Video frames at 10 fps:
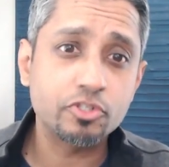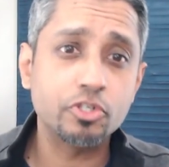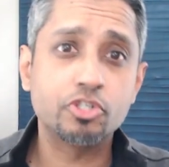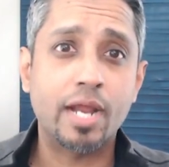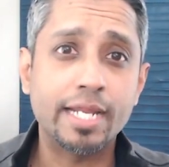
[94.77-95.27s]
or
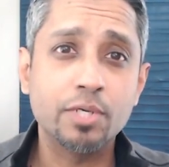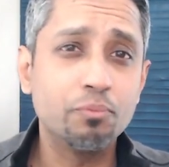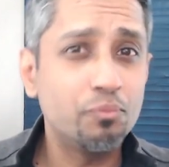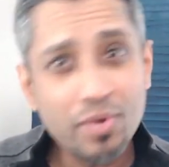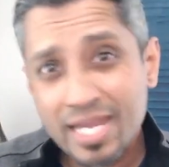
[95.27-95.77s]
trying to
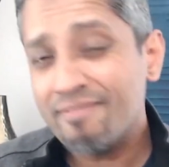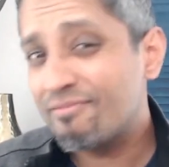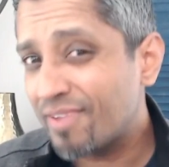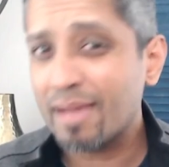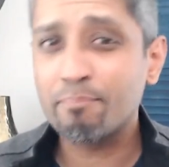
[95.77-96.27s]

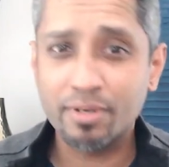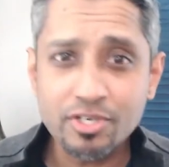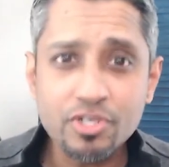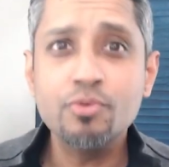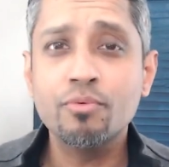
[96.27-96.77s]
revamp
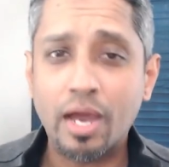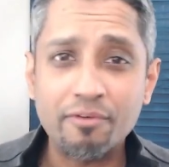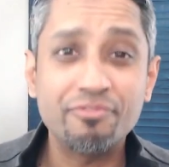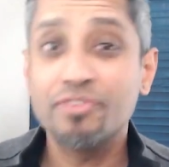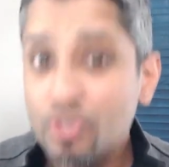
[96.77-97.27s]
a
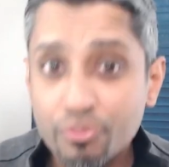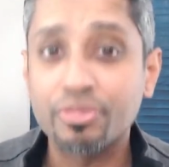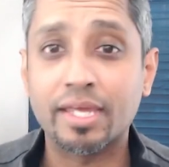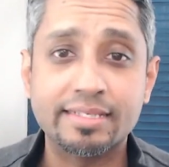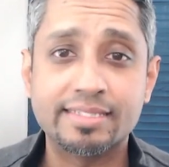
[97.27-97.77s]
few
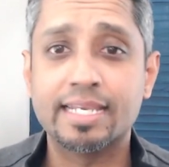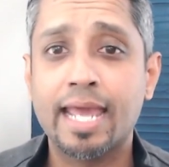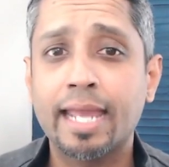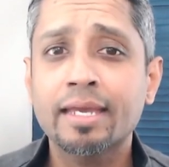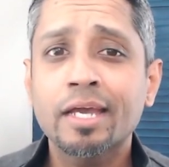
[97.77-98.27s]
things today,